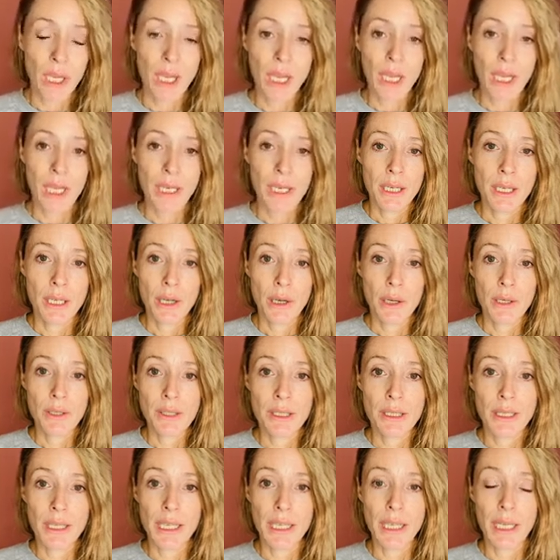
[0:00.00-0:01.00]
And
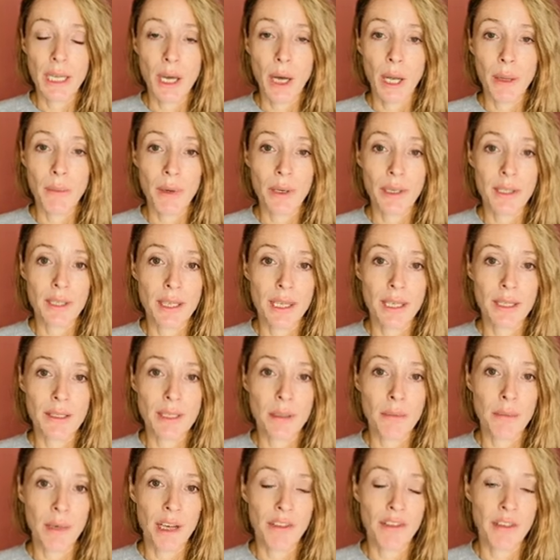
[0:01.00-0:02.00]
lastly, I might say
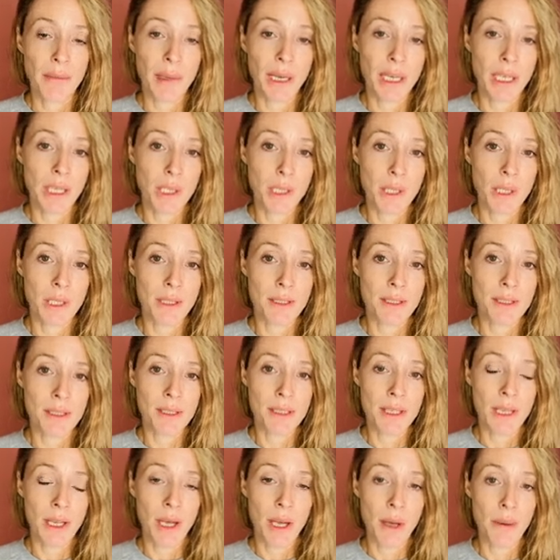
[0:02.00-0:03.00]
some
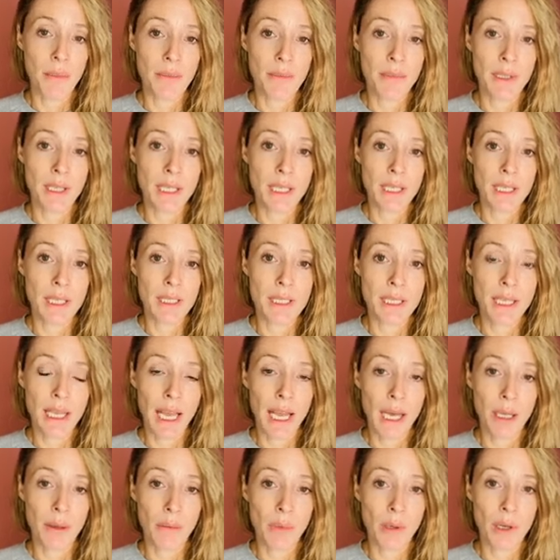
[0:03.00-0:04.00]
affirmations. These
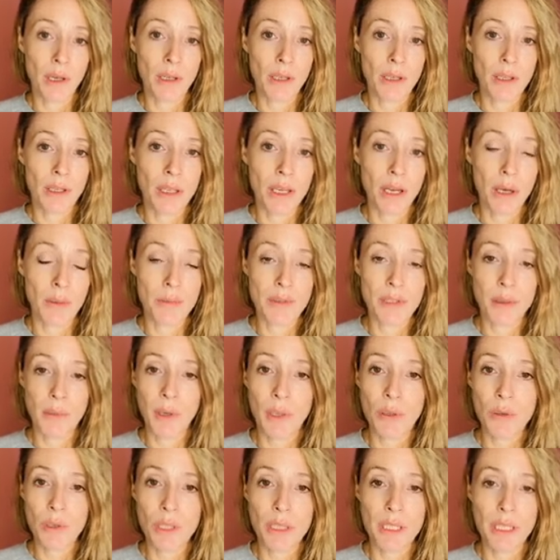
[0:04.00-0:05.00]
can work
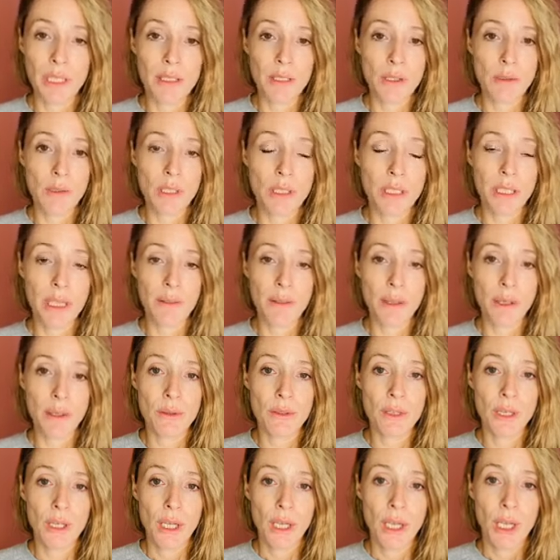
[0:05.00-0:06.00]
subconsciously, so just let
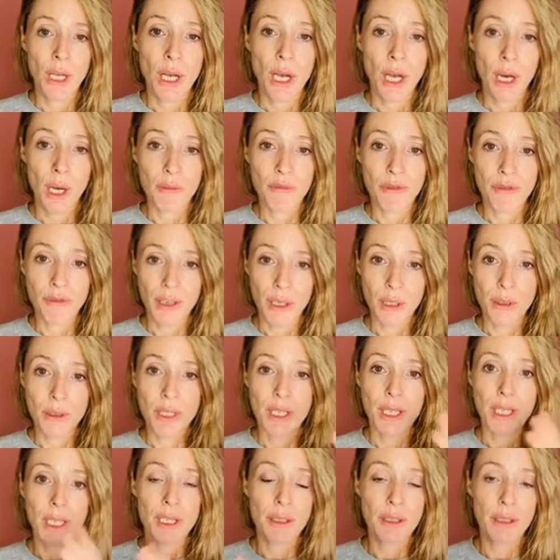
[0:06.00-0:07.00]
those
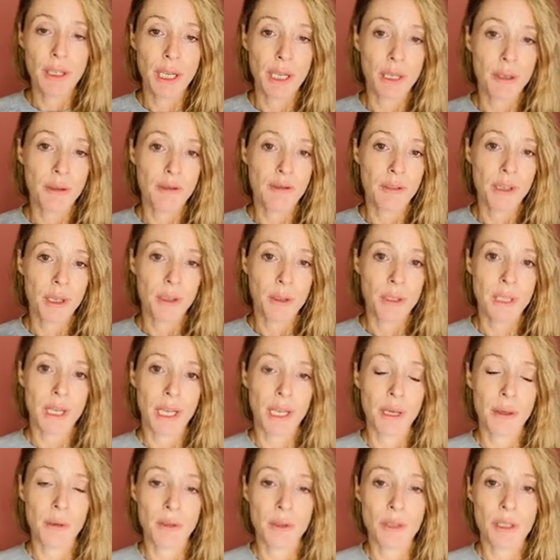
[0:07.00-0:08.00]
float in and float
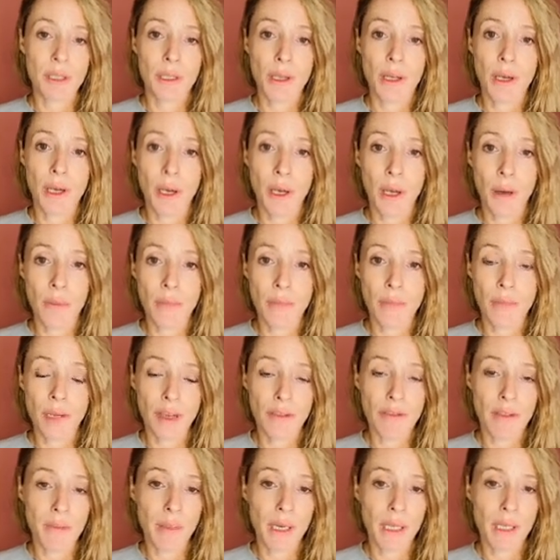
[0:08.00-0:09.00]
out.
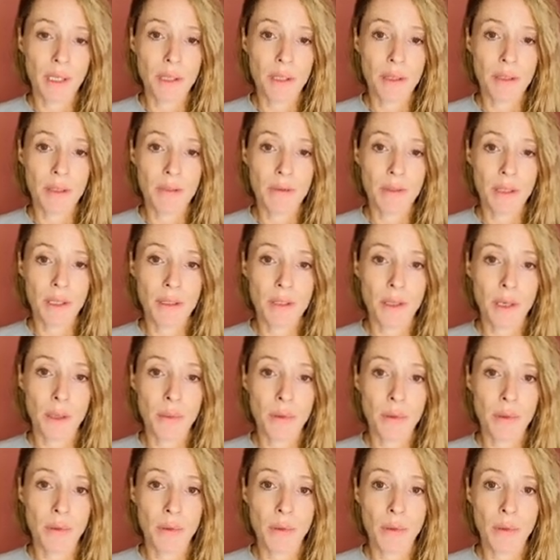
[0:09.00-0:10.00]
Affirmations, for
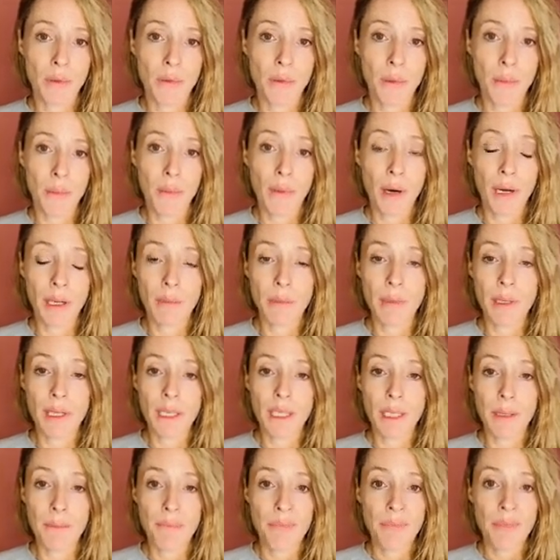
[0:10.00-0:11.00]
example, might
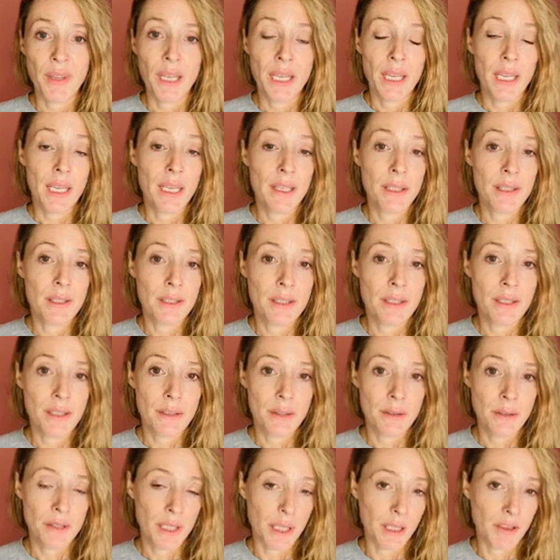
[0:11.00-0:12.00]
be, it's
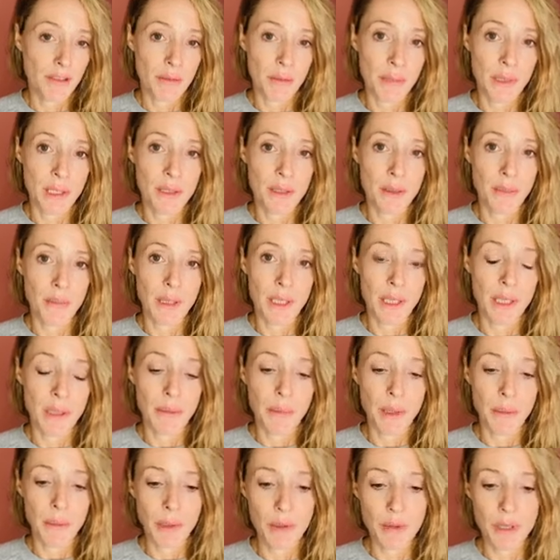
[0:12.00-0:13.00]
safe for me to be in
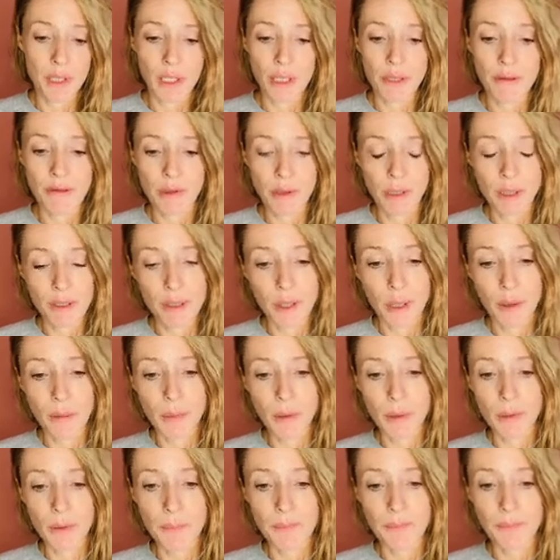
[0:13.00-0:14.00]
my body, for
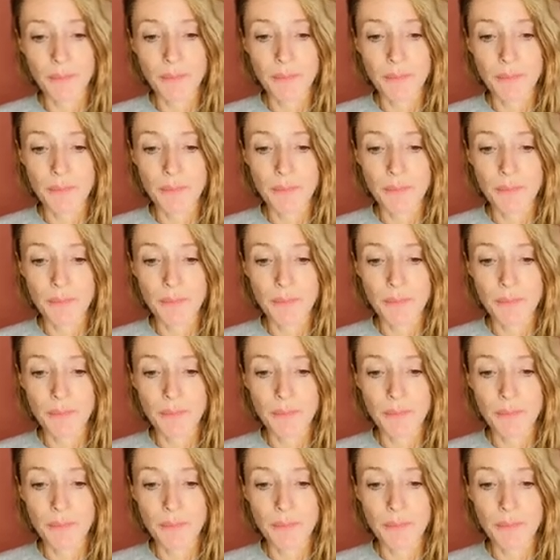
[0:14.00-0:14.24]
example.